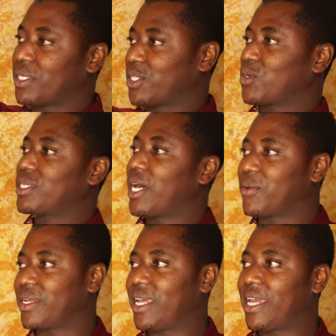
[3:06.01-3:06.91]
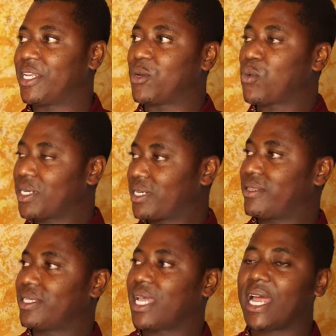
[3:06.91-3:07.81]
in Stone Town, and he wanted
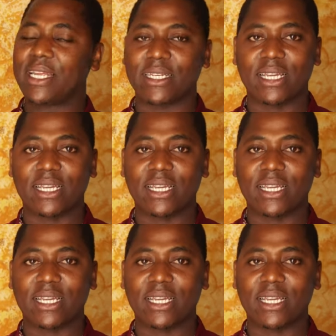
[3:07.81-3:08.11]
this island,